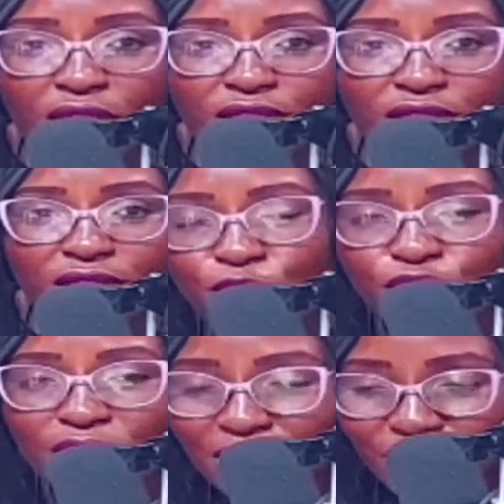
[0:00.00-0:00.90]

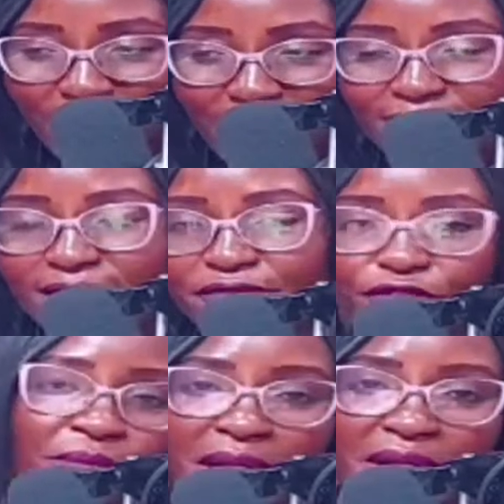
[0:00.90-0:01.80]
disputes arising
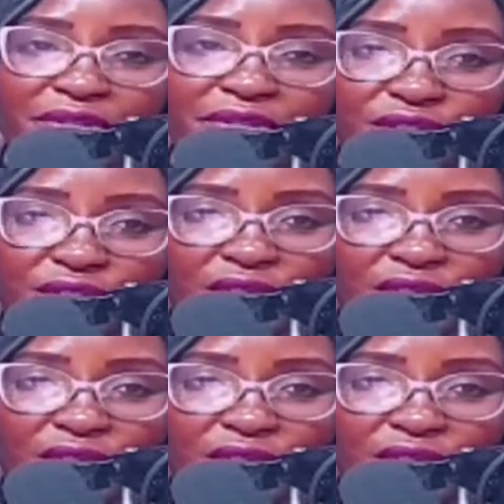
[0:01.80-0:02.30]
from marriage,